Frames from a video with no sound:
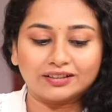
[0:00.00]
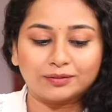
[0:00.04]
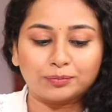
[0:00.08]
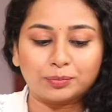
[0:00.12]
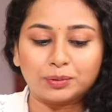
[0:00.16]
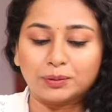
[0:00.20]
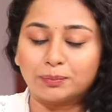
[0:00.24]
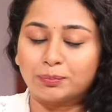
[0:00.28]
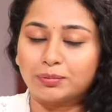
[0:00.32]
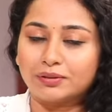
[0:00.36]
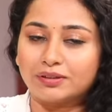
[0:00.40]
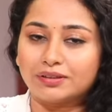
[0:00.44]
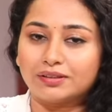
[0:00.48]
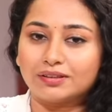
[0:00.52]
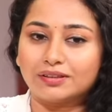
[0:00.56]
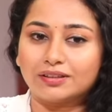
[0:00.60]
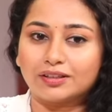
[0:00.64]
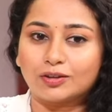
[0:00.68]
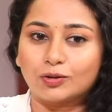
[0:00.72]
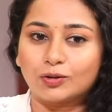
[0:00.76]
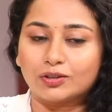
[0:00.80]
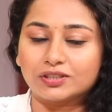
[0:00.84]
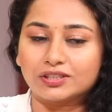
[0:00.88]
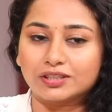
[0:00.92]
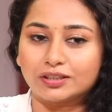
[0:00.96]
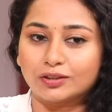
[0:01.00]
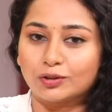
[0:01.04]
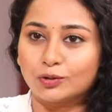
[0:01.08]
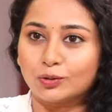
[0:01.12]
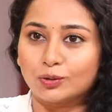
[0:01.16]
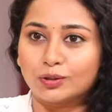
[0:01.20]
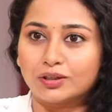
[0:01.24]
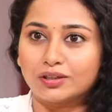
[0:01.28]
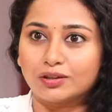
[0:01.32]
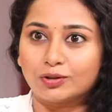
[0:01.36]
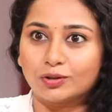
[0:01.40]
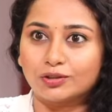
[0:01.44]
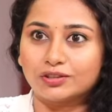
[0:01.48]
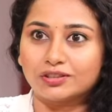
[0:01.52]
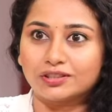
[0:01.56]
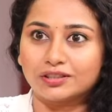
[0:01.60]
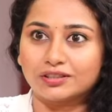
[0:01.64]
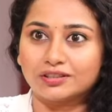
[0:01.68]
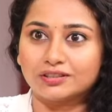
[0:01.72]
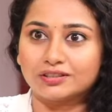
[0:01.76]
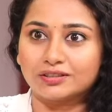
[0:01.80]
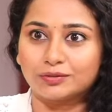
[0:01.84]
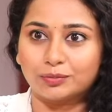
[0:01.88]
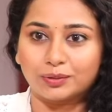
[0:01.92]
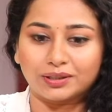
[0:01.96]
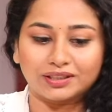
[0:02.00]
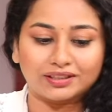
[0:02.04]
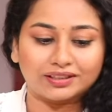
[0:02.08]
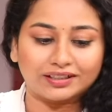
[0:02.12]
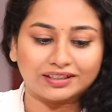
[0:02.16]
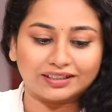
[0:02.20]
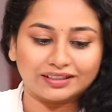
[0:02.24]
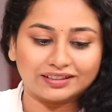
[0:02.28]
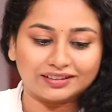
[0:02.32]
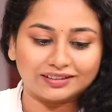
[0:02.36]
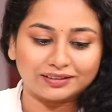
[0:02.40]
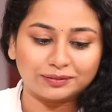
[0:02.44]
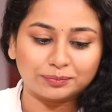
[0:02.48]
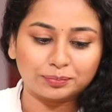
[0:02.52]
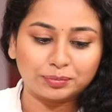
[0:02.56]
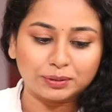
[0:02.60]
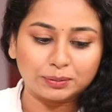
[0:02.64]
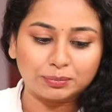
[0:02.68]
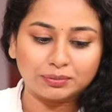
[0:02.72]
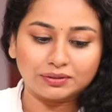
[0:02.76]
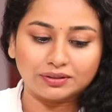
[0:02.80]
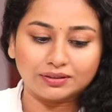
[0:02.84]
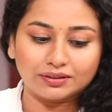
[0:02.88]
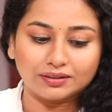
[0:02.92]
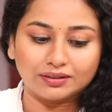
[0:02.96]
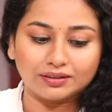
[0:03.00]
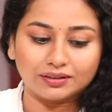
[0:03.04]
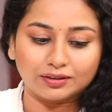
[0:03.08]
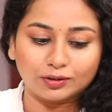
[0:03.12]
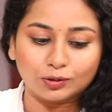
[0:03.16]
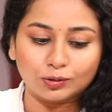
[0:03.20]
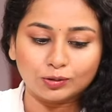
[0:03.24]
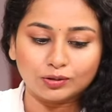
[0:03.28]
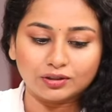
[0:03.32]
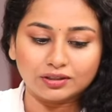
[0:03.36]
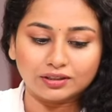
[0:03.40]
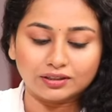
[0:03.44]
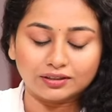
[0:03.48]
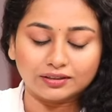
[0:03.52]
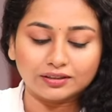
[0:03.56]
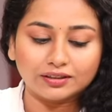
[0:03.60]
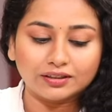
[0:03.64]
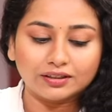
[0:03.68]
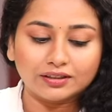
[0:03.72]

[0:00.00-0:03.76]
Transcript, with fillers: People question, Google questions were like, people Google,